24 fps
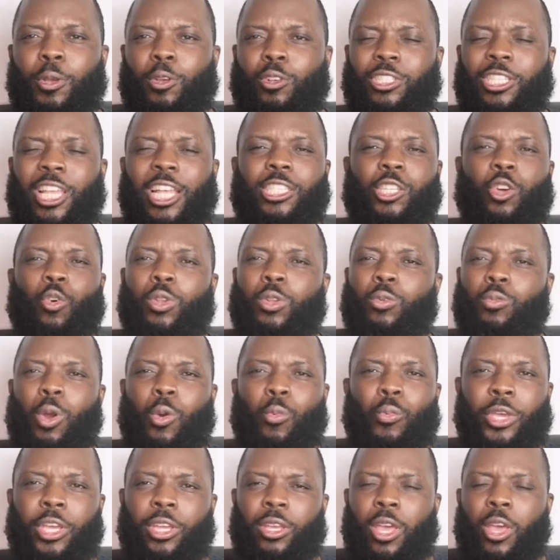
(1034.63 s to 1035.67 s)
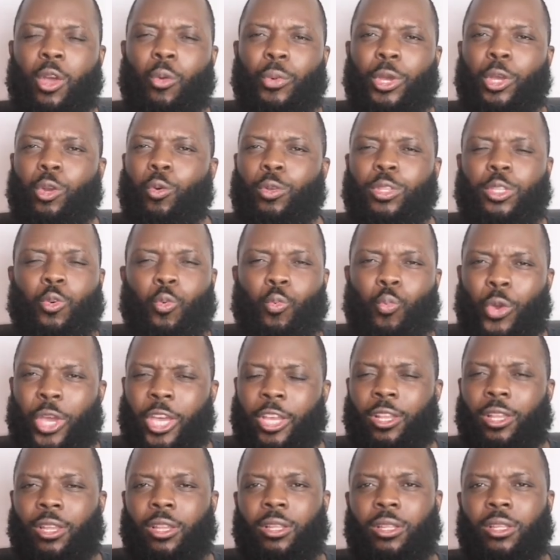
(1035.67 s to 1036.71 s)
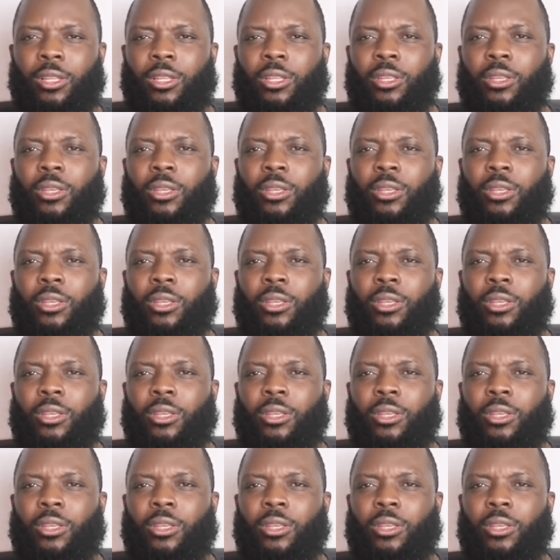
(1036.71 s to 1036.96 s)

because that's the only way we're going to win.